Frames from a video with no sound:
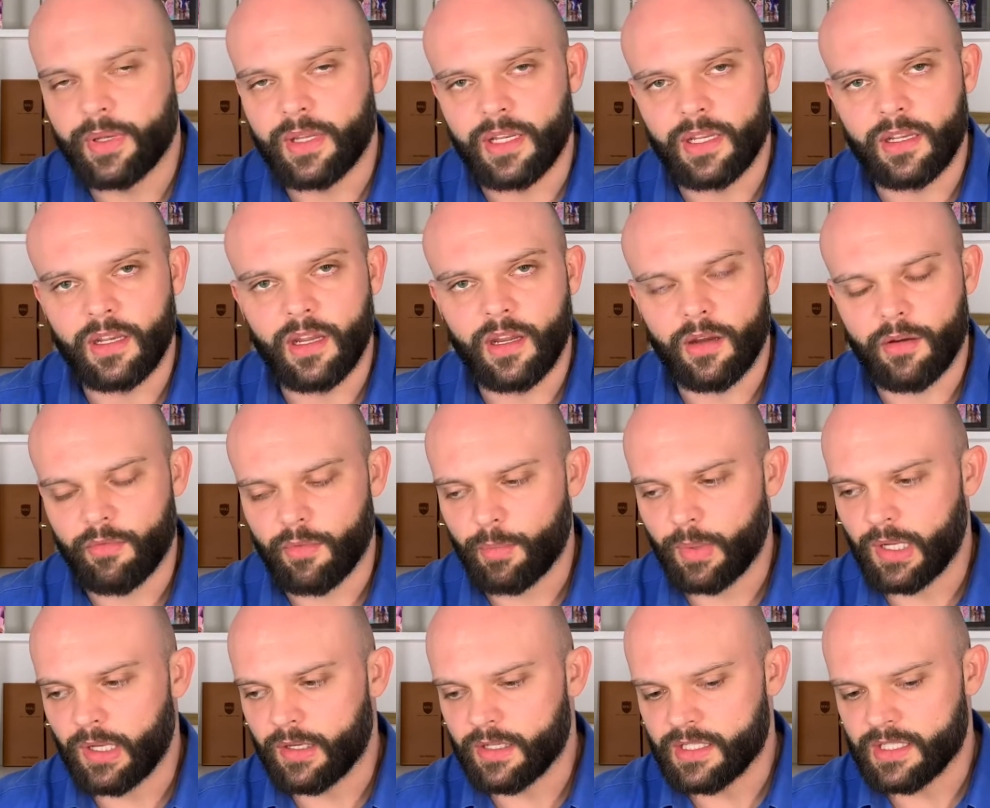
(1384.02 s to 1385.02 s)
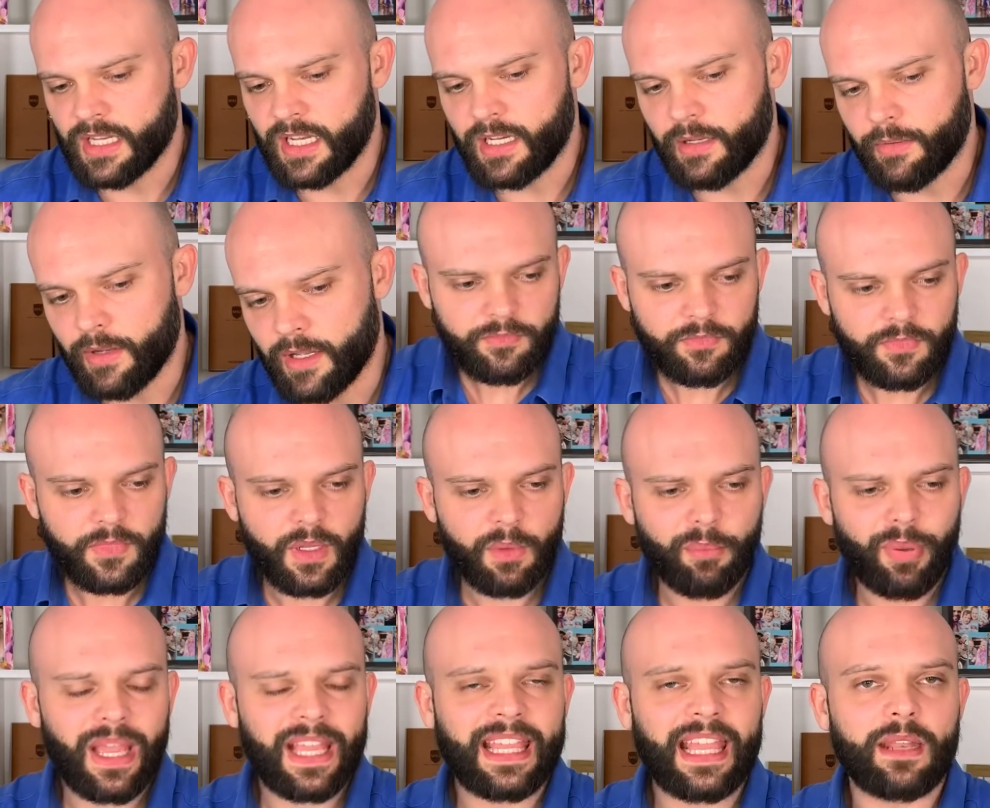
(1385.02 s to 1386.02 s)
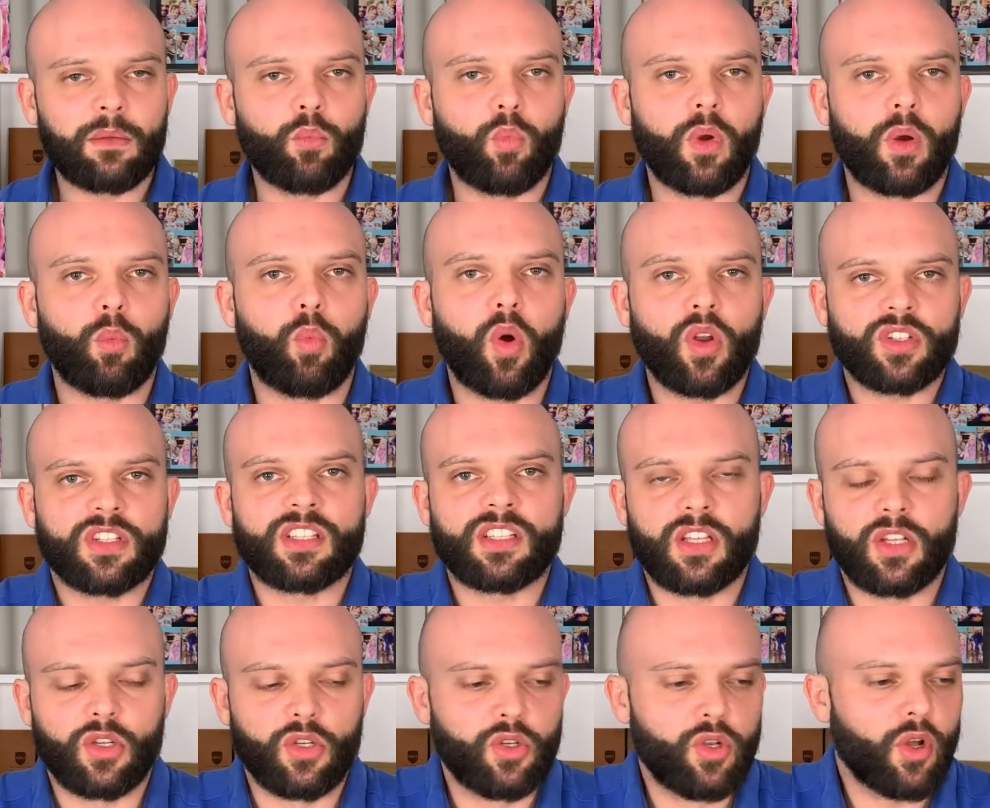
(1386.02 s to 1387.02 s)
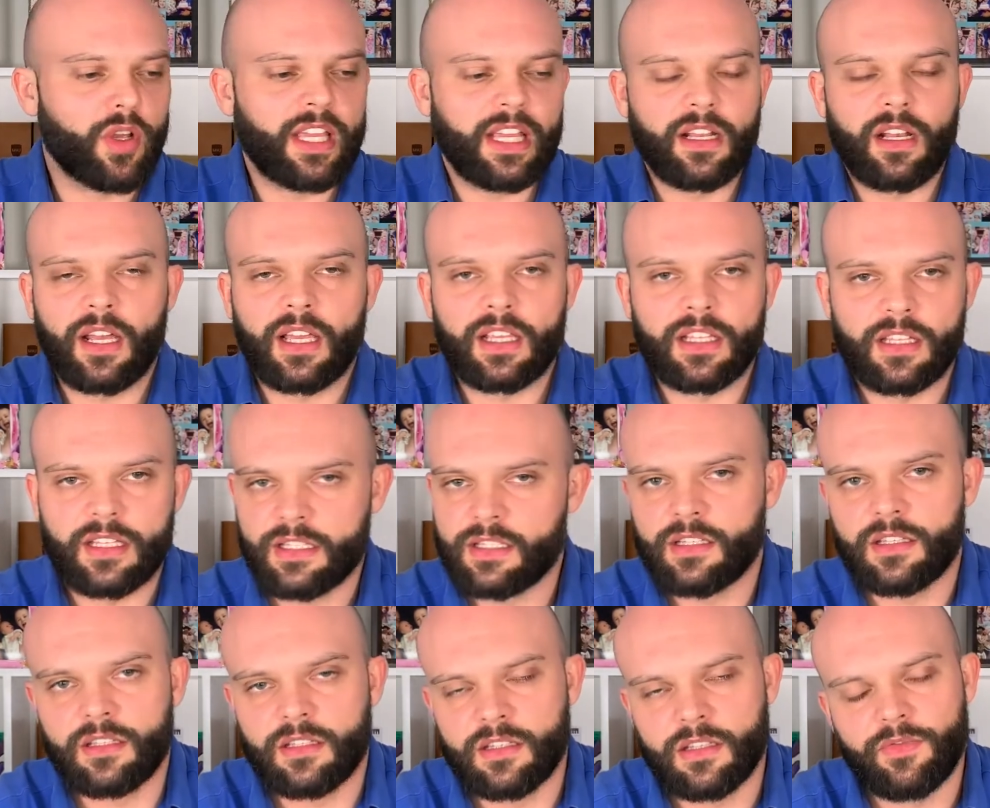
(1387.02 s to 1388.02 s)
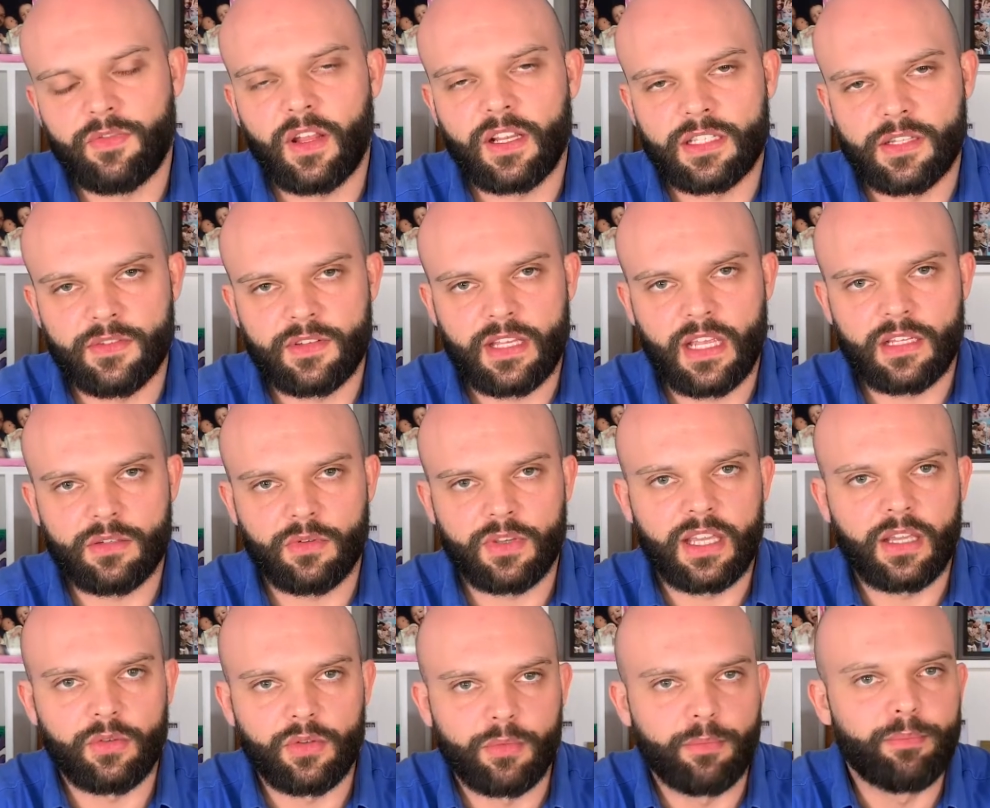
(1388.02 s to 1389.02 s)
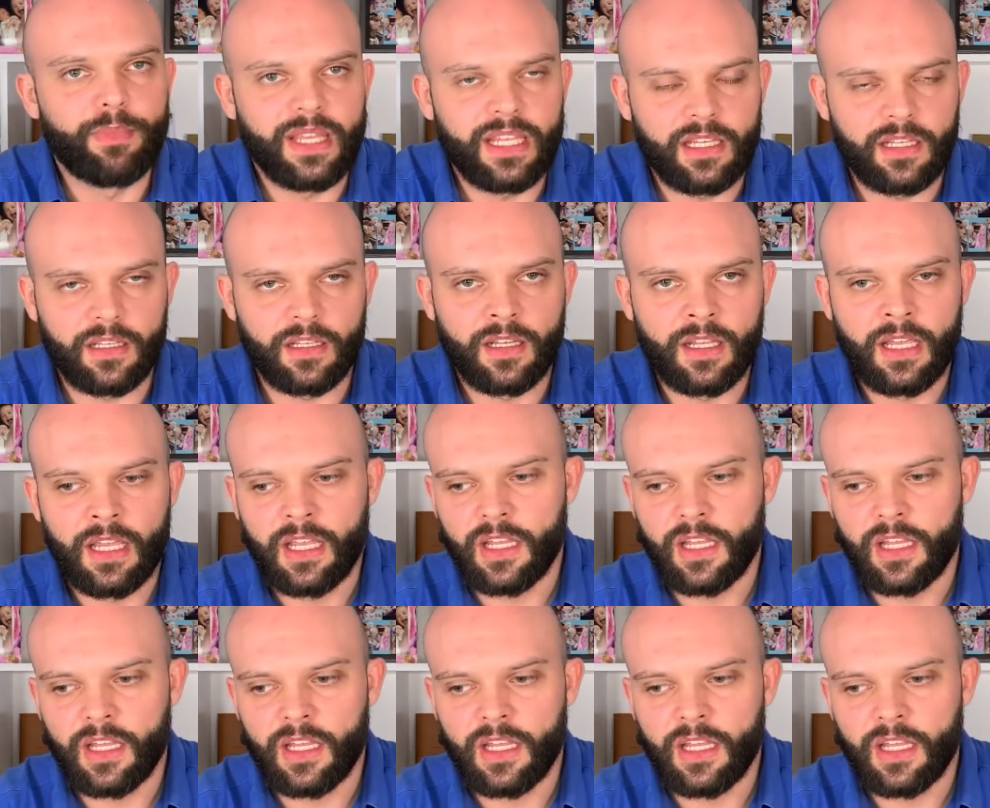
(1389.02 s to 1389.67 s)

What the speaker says: in her replies. Anyway, but again, what does looking like a flight of stairs will kill you mean?